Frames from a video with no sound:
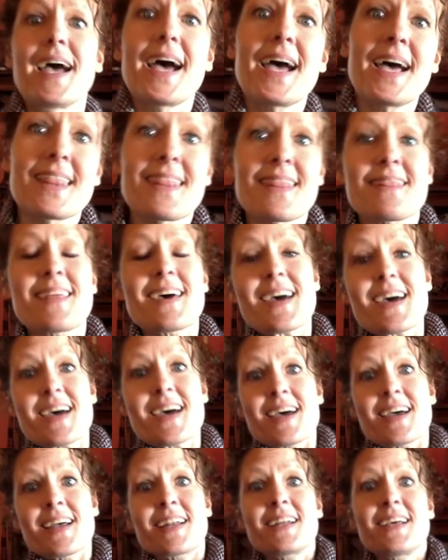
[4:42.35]
and
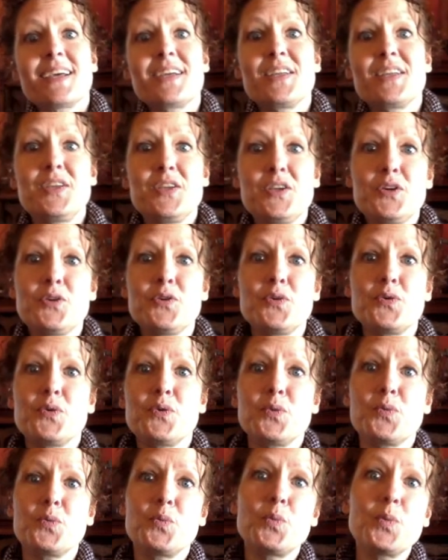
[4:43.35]
then
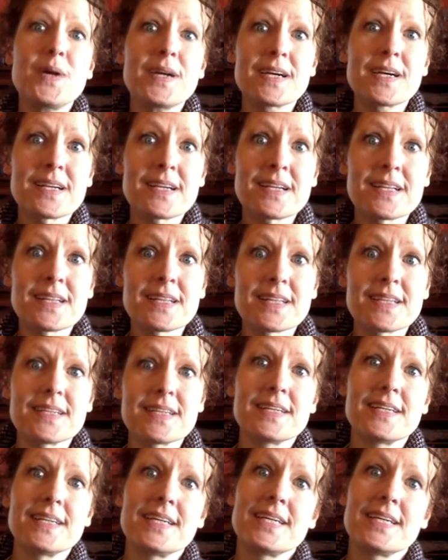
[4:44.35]
you will,